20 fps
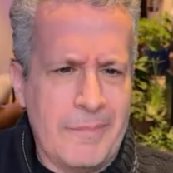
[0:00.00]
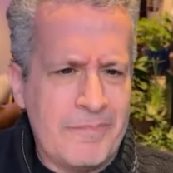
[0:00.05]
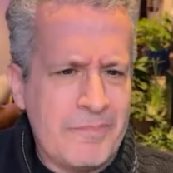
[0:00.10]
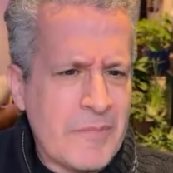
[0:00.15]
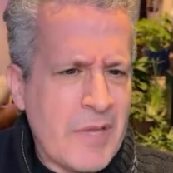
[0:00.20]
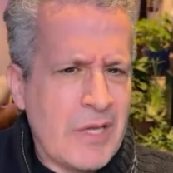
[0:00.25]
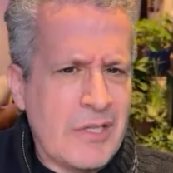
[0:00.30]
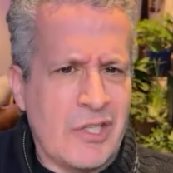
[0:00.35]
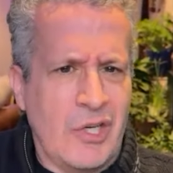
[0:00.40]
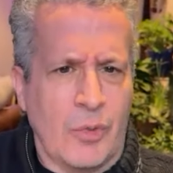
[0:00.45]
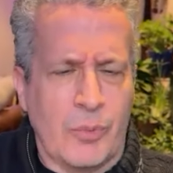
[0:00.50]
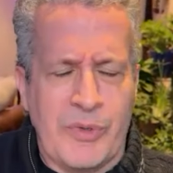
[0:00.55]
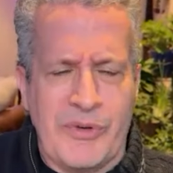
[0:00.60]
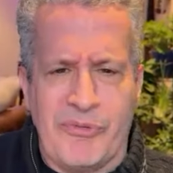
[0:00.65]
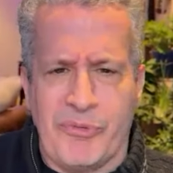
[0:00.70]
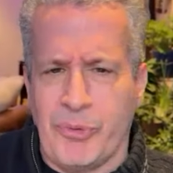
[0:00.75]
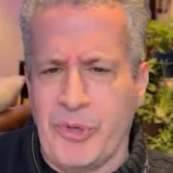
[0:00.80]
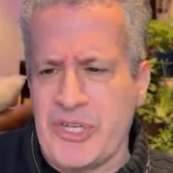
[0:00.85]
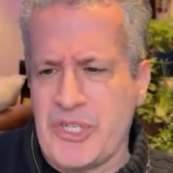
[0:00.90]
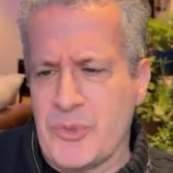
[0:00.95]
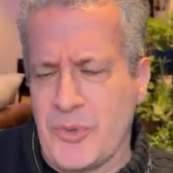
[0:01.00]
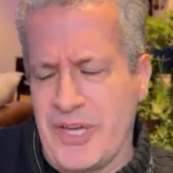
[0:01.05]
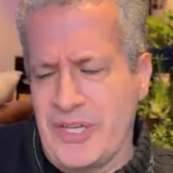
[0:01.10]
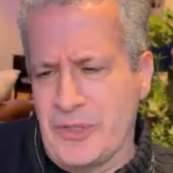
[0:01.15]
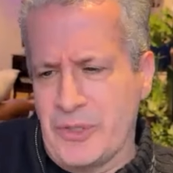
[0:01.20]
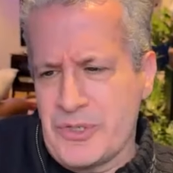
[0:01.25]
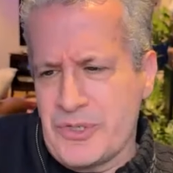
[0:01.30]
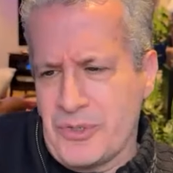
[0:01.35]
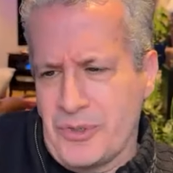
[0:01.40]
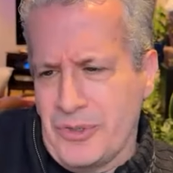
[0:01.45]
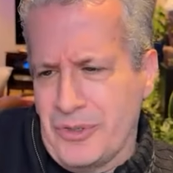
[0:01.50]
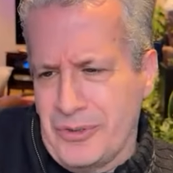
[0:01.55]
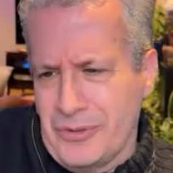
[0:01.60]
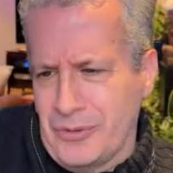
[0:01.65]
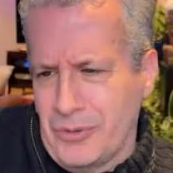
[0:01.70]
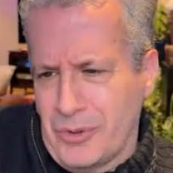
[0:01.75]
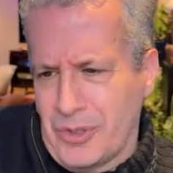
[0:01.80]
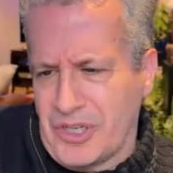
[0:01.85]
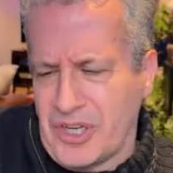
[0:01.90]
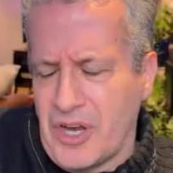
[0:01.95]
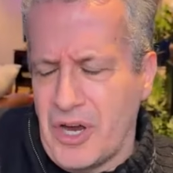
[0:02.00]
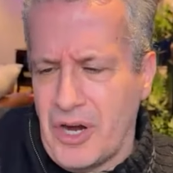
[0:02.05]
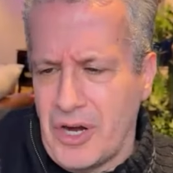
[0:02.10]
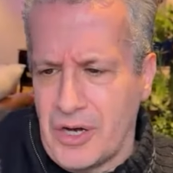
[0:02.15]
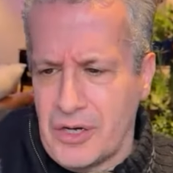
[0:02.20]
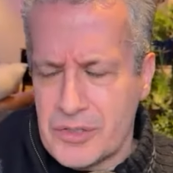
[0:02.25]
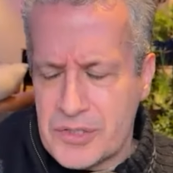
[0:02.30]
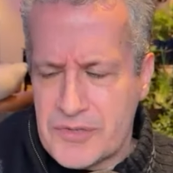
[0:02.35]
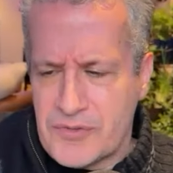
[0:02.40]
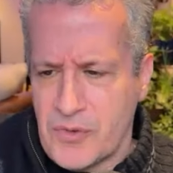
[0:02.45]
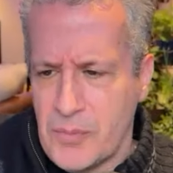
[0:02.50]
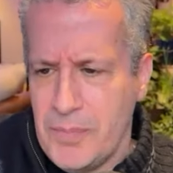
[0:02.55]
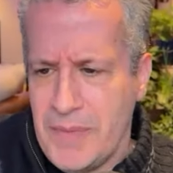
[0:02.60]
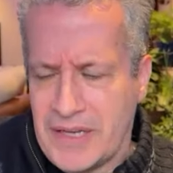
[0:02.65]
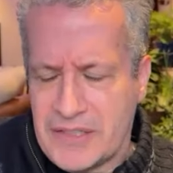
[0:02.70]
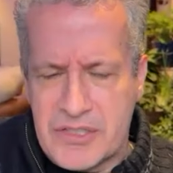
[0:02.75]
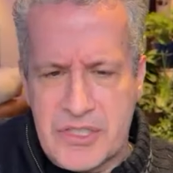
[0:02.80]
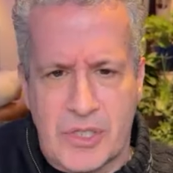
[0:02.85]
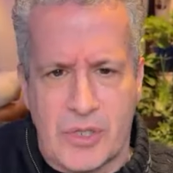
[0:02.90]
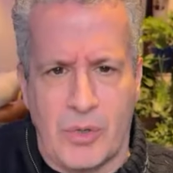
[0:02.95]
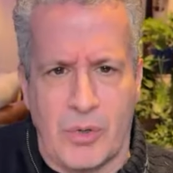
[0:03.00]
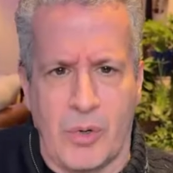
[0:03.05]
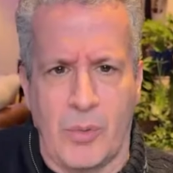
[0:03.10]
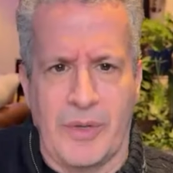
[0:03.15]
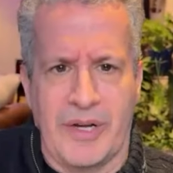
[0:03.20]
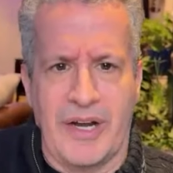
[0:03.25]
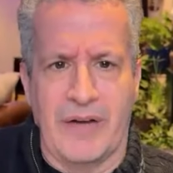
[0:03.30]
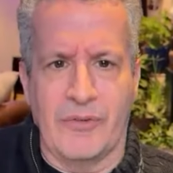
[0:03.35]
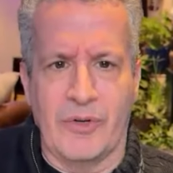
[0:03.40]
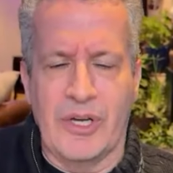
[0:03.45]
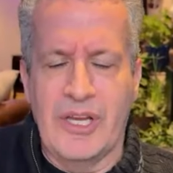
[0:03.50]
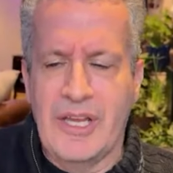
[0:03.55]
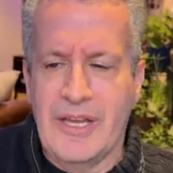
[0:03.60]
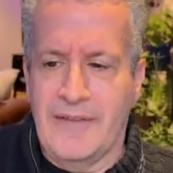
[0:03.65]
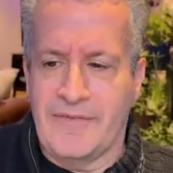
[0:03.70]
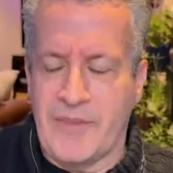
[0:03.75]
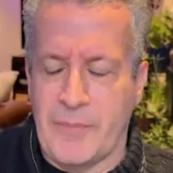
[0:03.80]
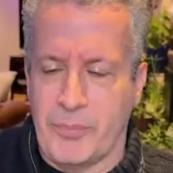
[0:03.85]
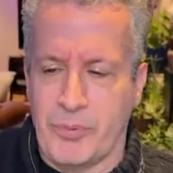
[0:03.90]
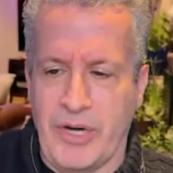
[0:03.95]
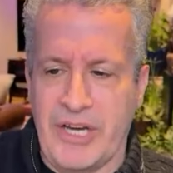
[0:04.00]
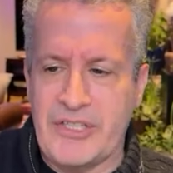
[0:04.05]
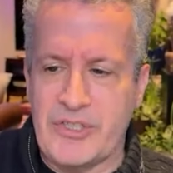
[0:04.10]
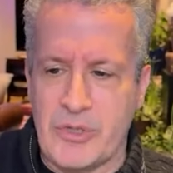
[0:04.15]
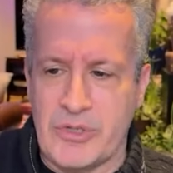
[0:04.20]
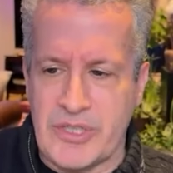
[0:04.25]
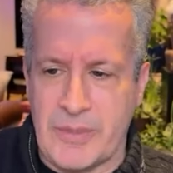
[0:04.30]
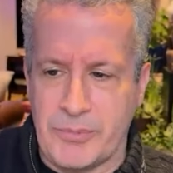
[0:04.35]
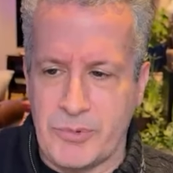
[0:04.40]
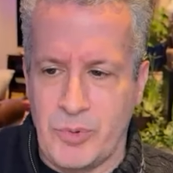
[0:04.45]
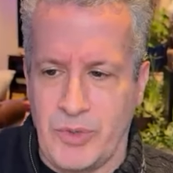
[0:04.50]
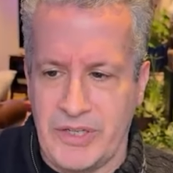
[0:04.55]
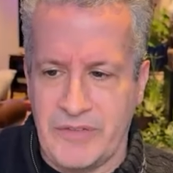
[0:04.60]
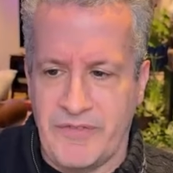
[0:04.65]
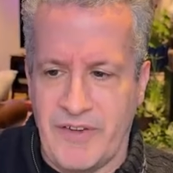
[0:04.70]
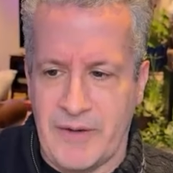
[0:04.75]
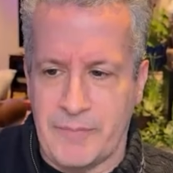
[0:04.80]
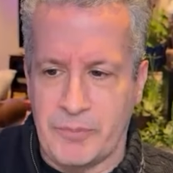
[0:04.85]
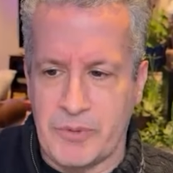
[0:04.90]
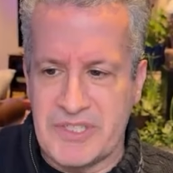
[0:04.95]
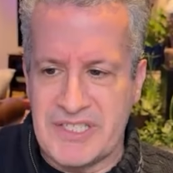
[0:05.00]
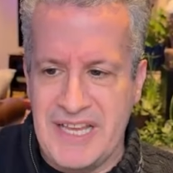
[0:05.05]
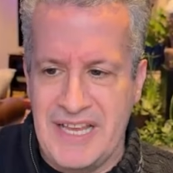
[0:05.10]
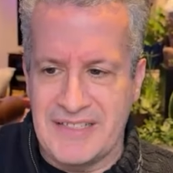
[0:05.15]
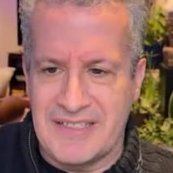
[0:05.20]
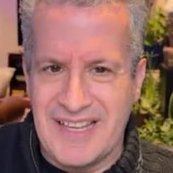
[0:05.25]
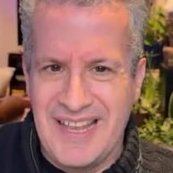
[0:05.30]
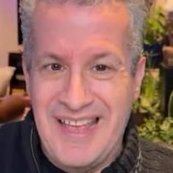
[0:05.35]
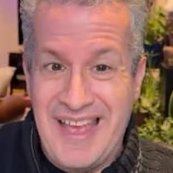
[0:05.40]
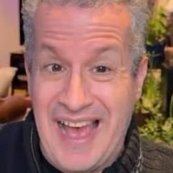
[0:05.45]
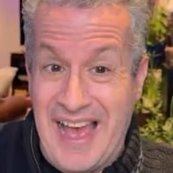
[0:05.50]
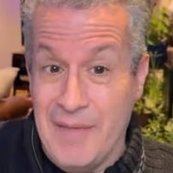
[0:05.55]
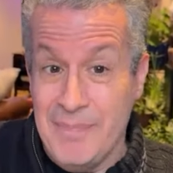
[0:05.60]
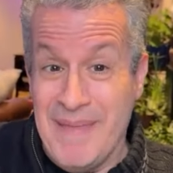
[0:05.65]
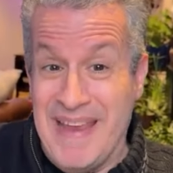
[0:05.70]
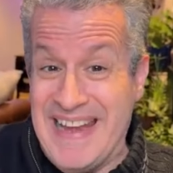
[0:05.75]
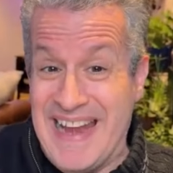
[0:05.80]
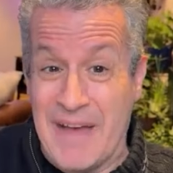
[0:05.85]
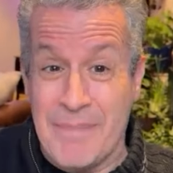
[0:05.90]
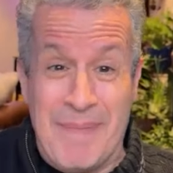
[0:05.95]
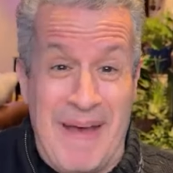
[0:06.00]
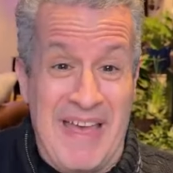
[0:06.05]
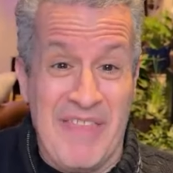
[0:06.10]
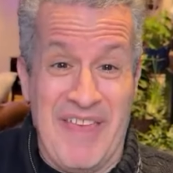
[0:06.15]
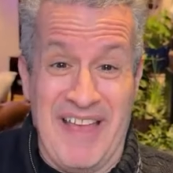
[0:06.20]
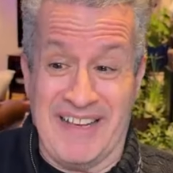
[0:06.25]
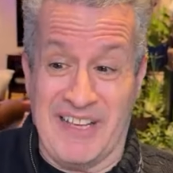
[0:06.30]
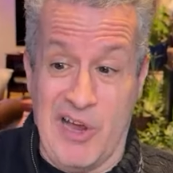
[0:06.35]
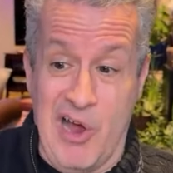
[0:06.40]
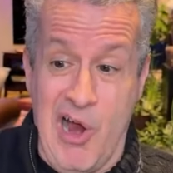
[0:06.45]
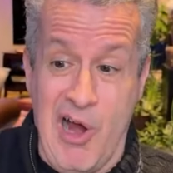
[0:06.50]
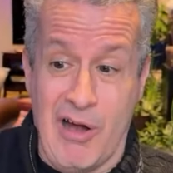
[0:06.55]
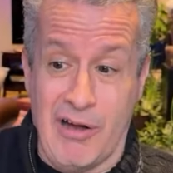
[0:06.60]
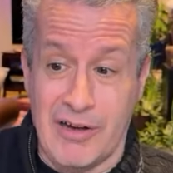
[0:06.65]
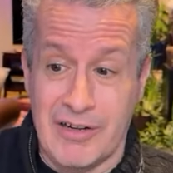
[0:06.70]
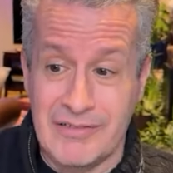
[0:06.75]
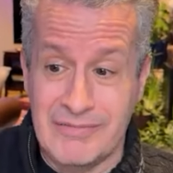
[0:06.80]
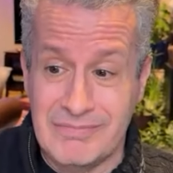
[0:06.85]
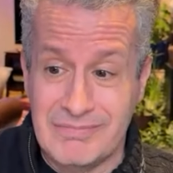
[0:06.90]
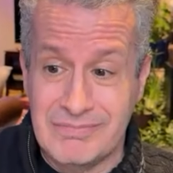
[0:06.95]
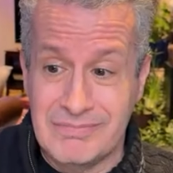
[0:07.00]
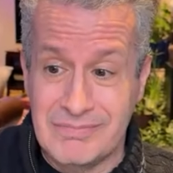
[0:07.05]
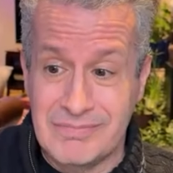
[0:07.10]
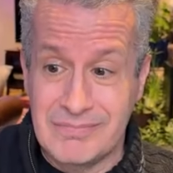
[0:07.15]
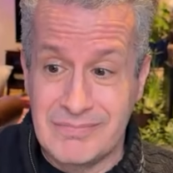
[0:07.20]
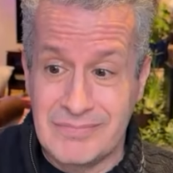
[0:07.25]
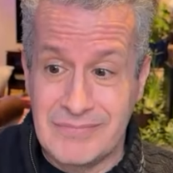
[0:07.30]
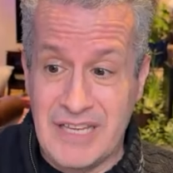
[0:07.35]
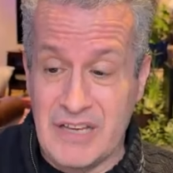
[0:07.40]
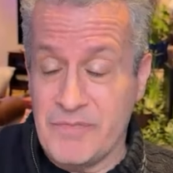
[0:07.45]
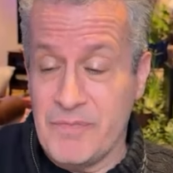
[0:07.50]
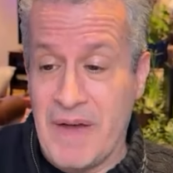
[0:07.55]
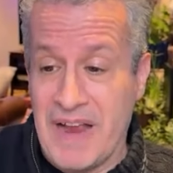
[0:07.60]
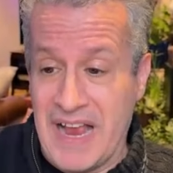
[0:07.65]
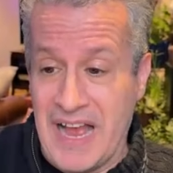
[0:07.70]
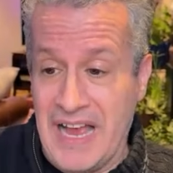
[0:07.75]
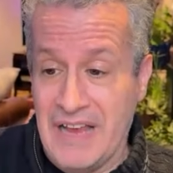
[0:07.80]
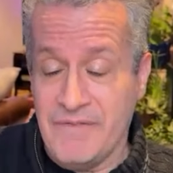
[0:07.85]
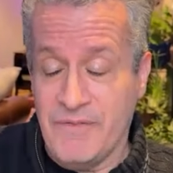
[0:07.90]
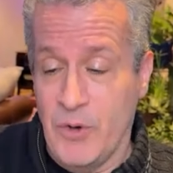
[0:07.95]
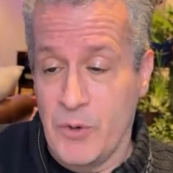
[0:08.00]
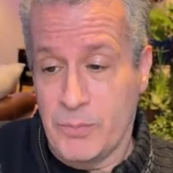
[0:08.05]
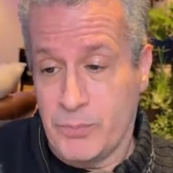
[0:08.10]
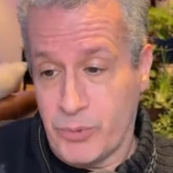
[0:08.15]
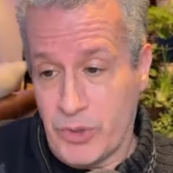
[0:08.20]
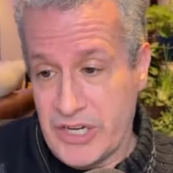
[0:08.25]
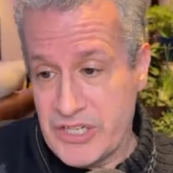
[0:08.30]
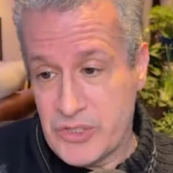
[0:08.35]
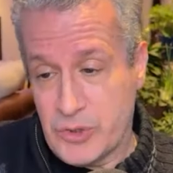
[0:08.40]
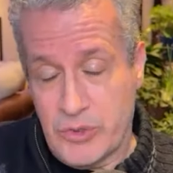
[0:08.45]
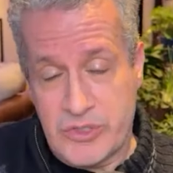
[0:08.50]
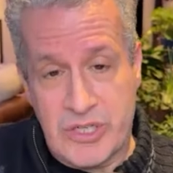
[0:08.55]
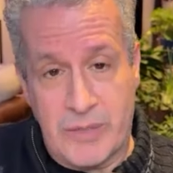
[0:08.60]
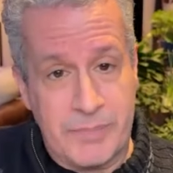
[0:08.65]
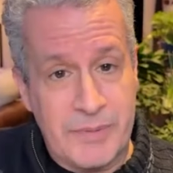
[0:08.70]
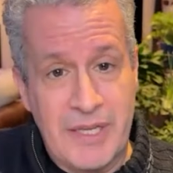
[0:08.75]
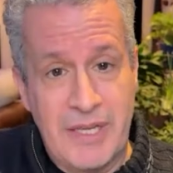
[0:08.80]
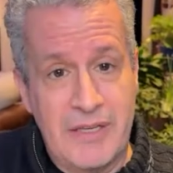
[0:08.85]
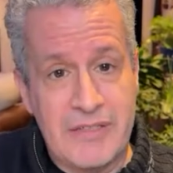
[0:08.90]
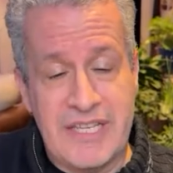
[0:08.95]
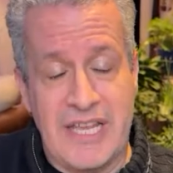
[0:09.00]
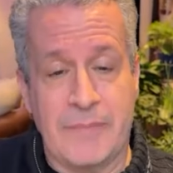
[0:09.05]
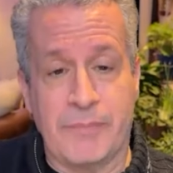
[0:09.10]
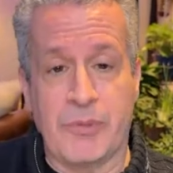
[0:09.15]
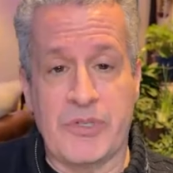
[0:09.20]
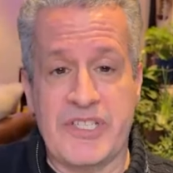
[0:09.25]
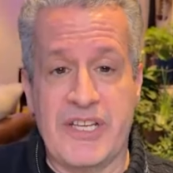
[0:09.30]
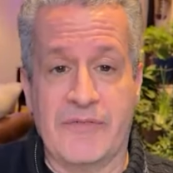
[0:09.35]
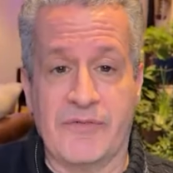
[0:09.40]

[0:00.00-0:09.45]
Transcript: refrigerators or cars from Mexico or whatever. If the price goes up 25%, I may not buy that car. If my iPhone price goes up 10% from